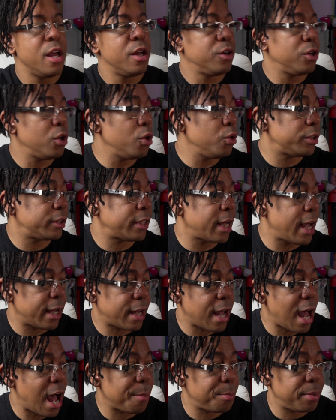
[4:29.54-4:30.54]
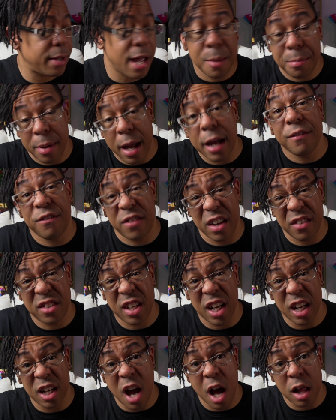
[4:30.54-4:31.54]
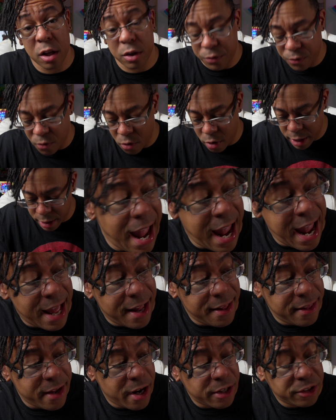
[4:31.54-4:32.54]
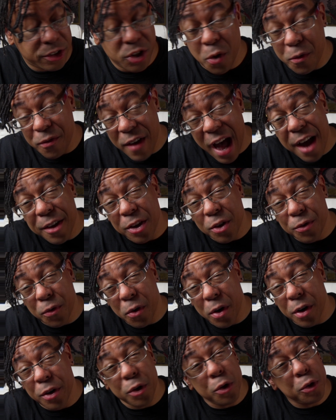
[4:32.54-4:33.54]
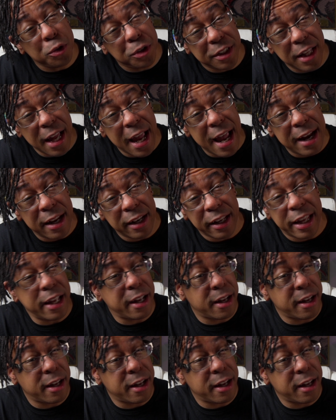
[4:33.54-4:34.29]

Newsstand copy, I paid $15 for it. And there's no value for a newsstand in Key